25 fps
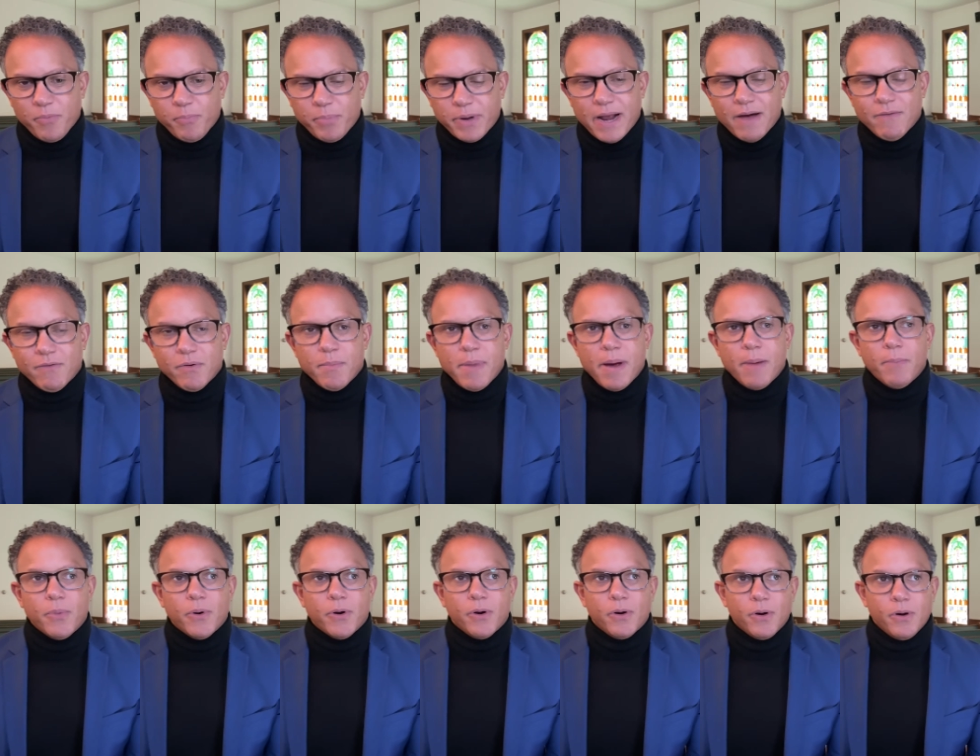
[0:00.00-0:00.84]
but I
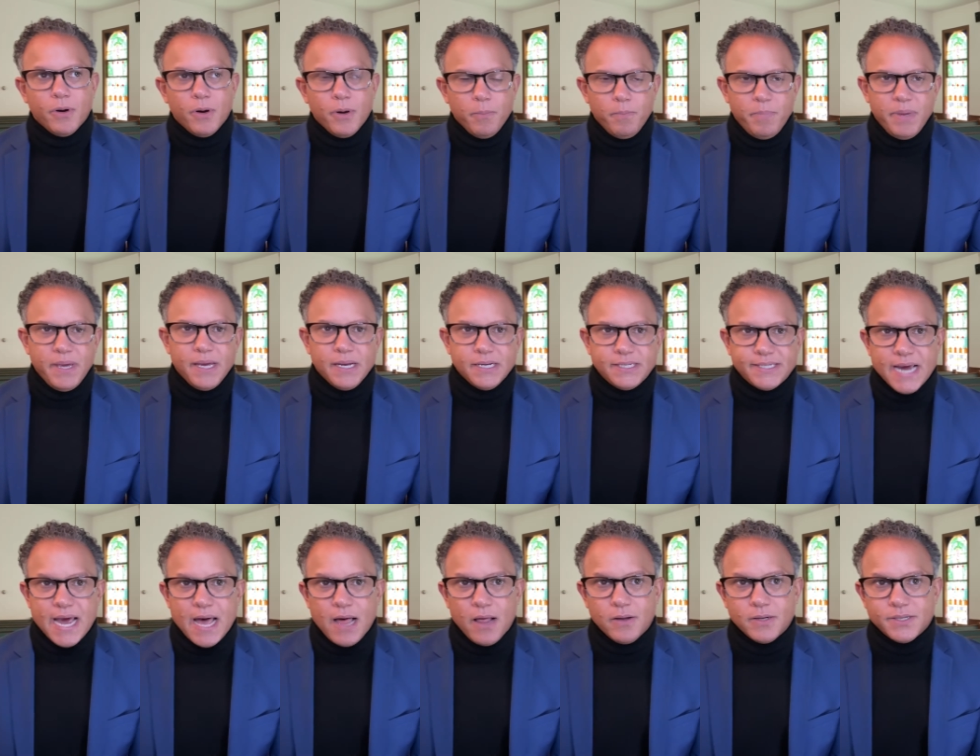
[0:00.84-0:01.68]
remember being
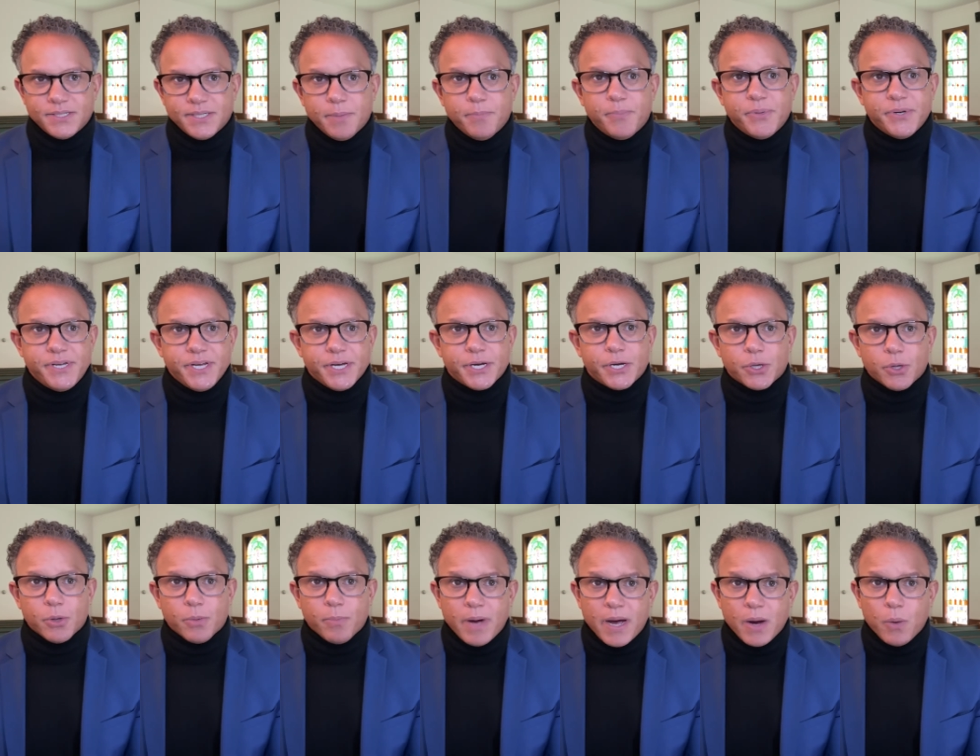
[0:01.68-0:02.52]
challenged in
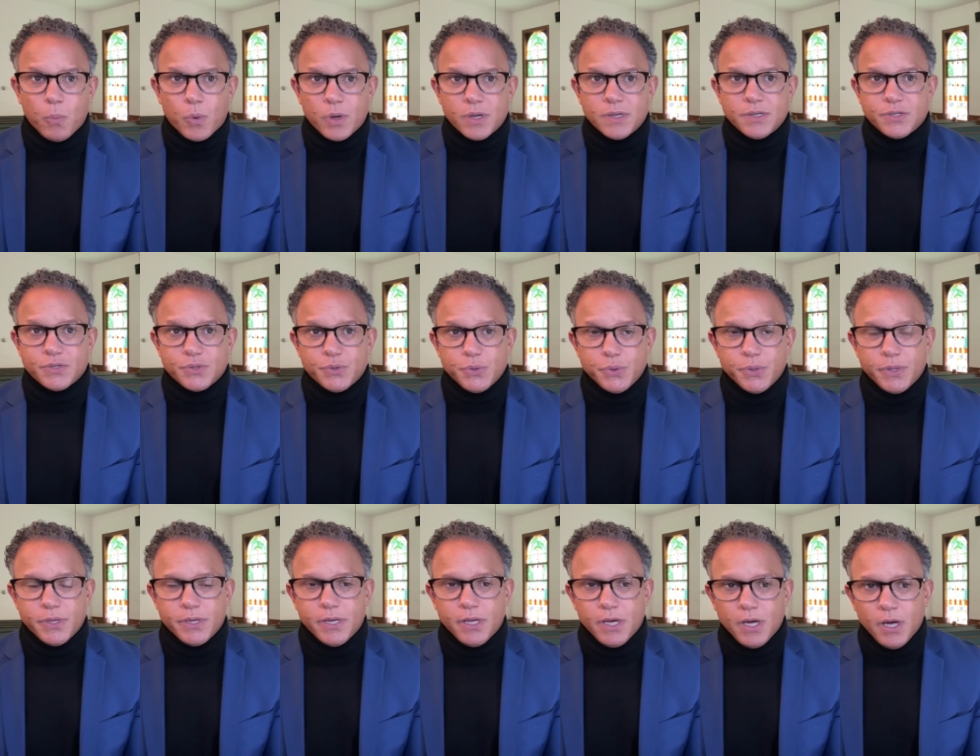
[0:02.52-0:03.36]
particular by one
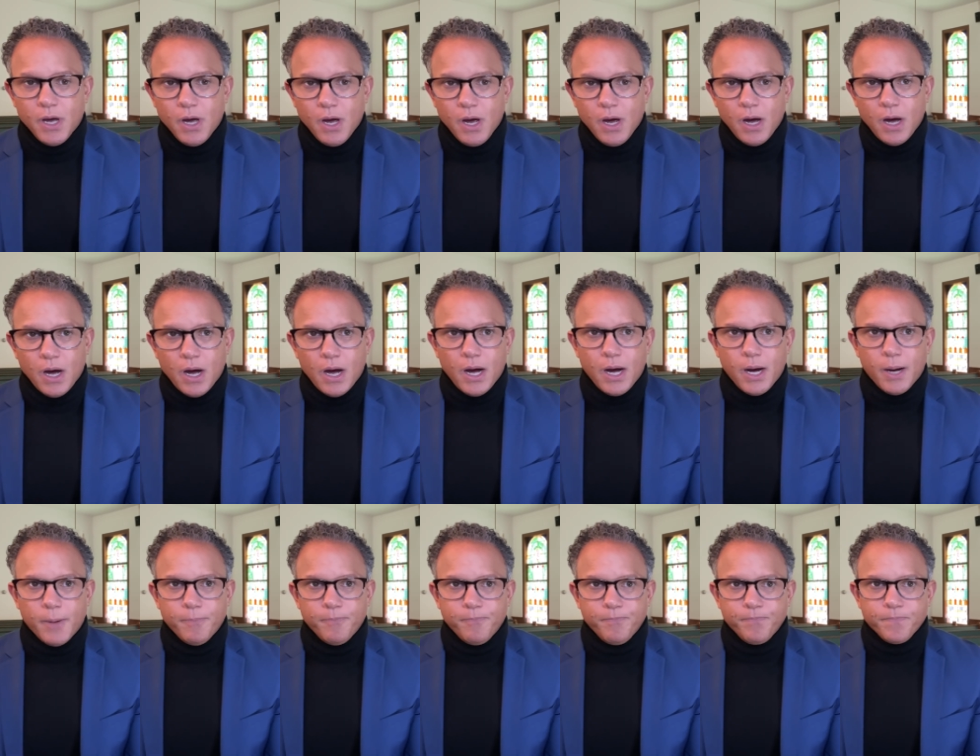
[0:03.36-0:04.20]
student
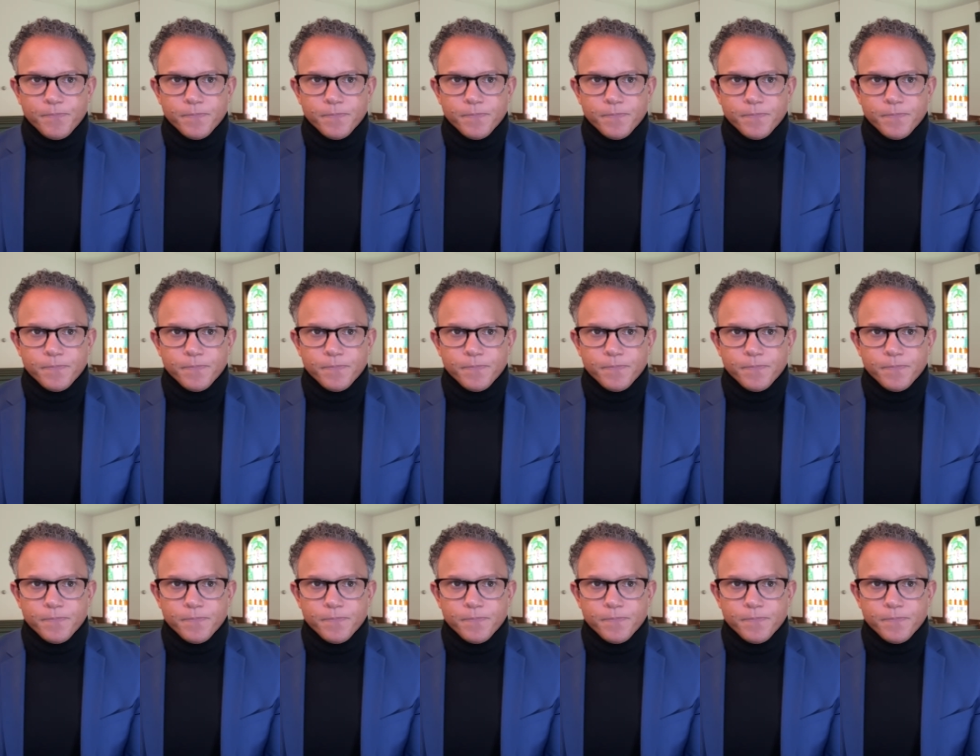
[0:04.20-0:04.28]
um,